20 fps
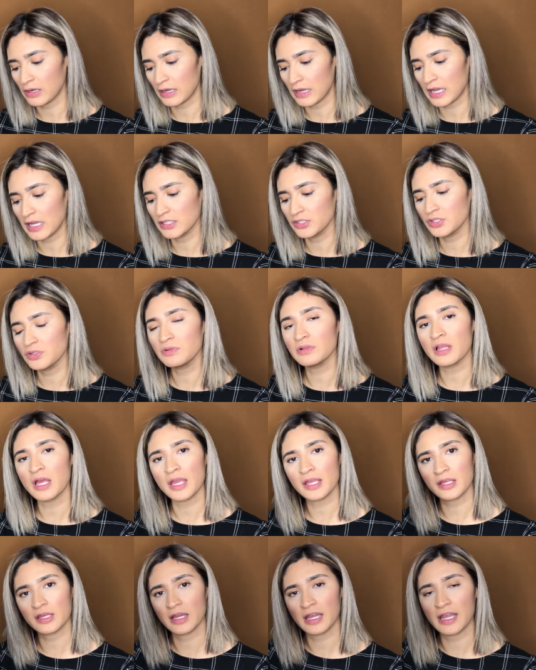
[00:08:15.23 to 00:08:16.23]
I do
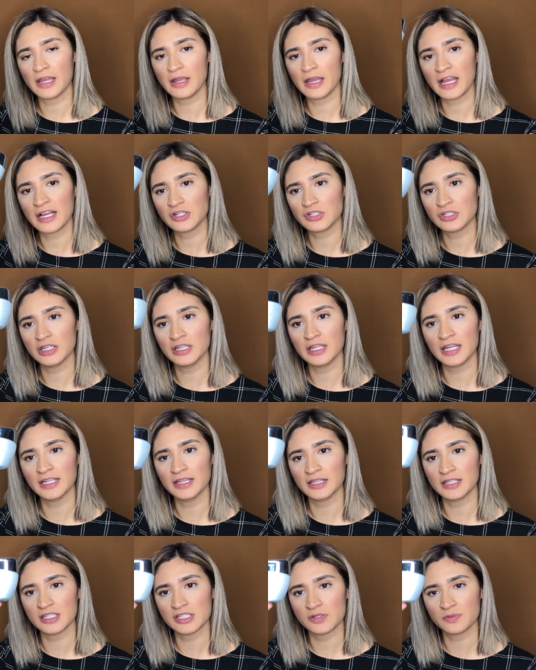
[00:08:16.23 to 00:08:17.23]
like, I actually
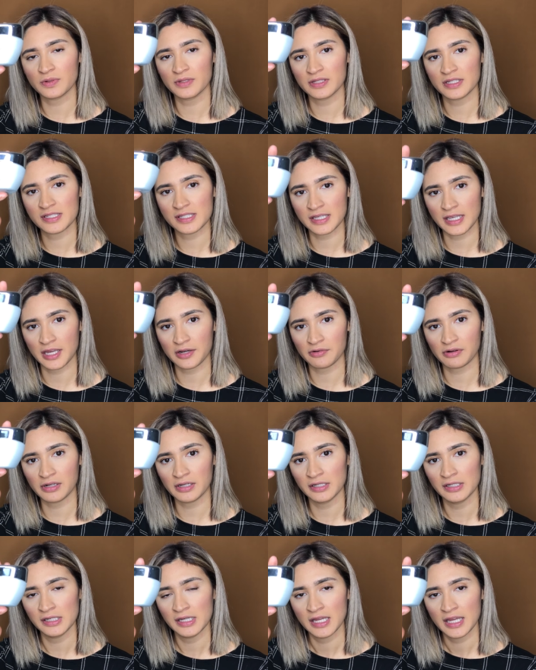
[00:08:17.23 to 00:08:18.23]
like this one, this
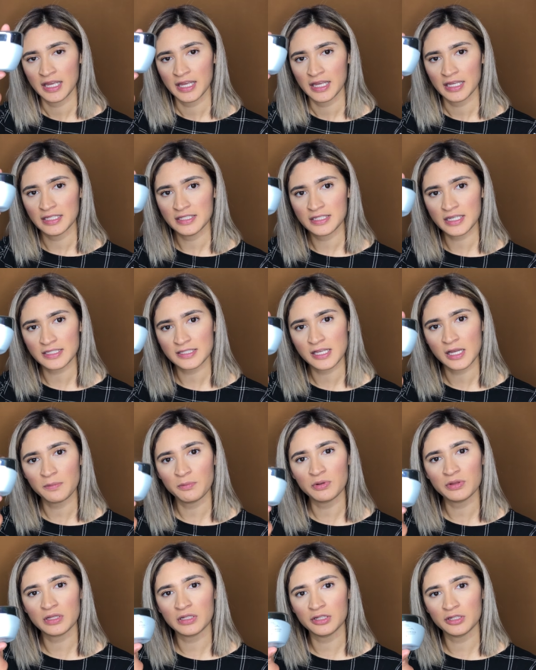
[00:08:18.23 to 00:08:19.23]
Kenra. It does
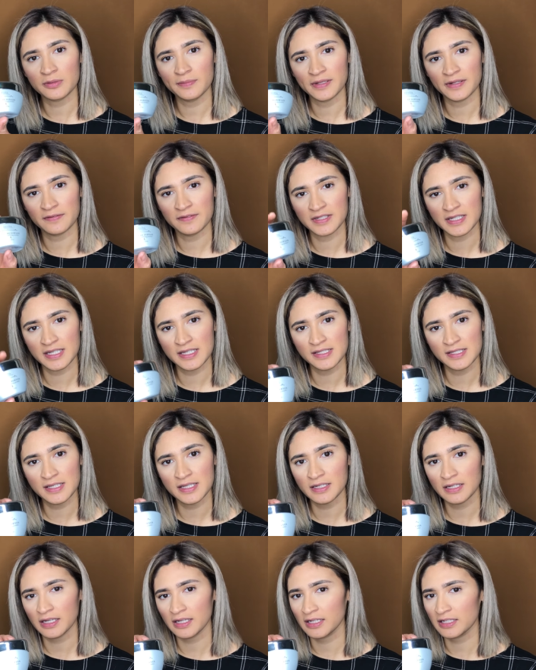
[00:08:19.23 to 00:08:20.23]
help with a little bit of
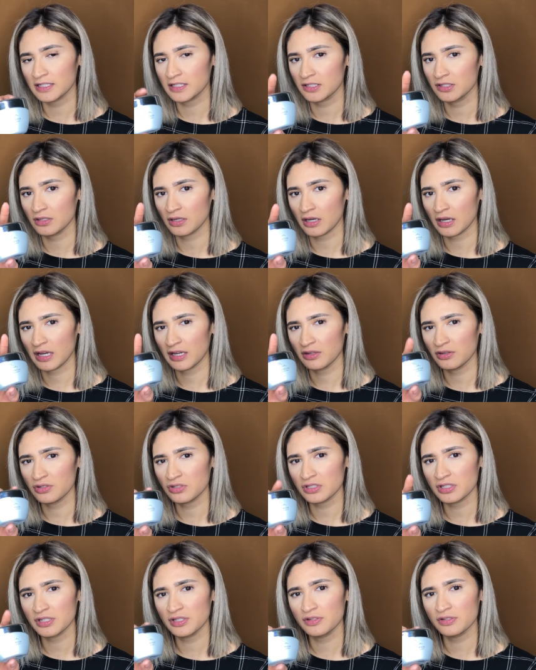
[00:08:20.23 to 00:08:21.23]
teasing and it's, I
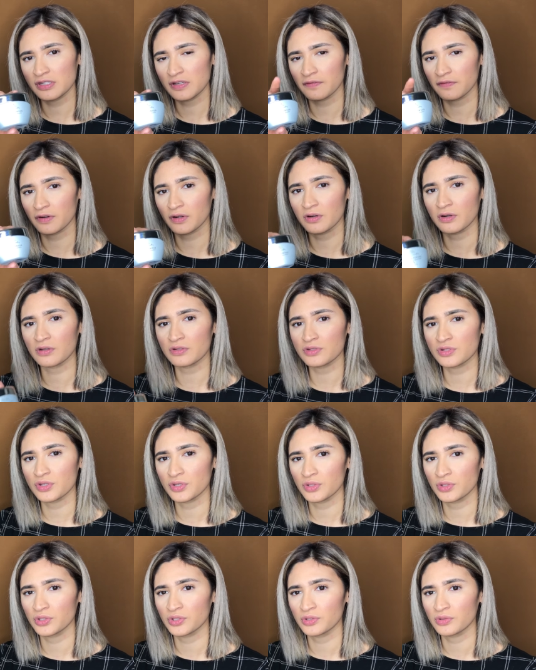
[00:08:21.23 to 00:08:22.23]
usually use it for girls
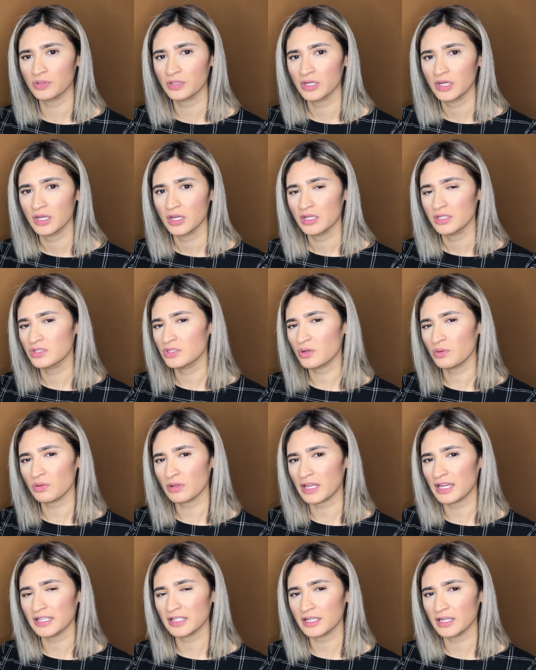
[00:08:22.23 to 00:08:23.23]
who don't
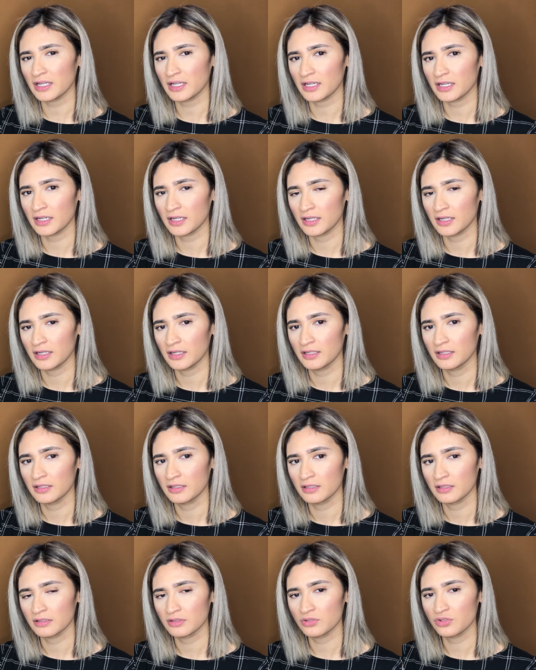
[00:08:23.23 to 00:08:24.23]
like uh,
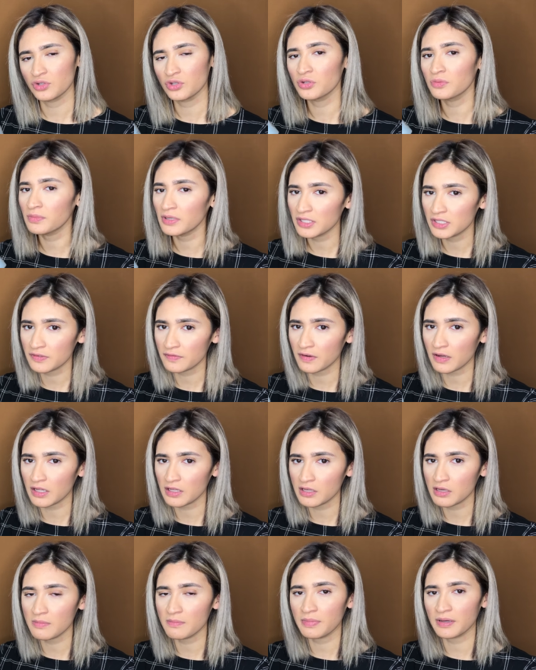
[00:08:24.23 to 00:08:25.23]
too much
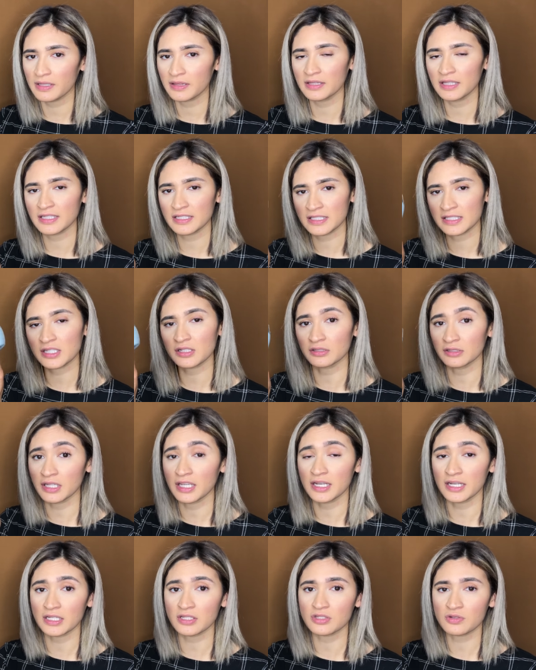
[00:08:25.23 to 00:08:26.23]
volume, but they still
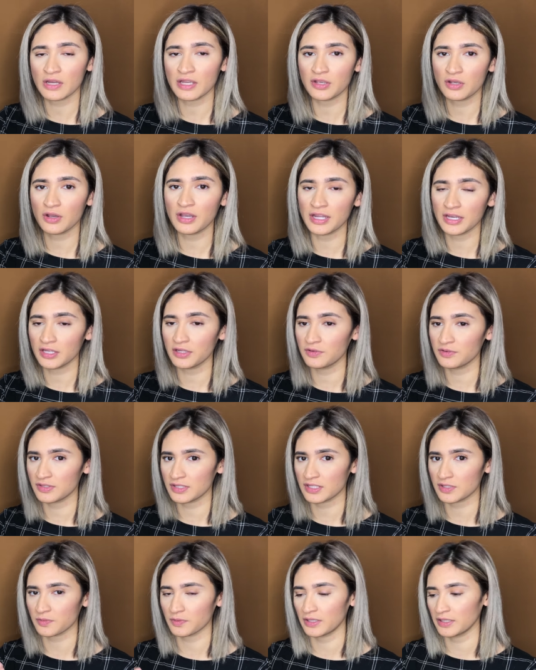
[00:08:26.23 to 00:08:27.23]
need it. So I go ahead and use
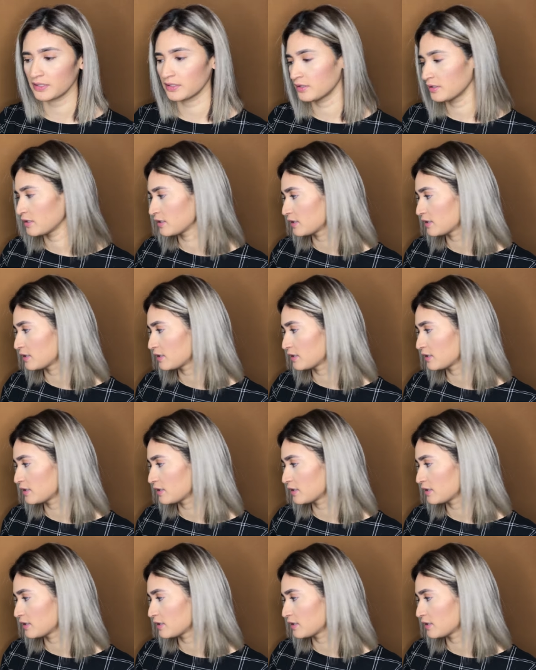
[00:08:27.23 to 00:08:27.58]
this one.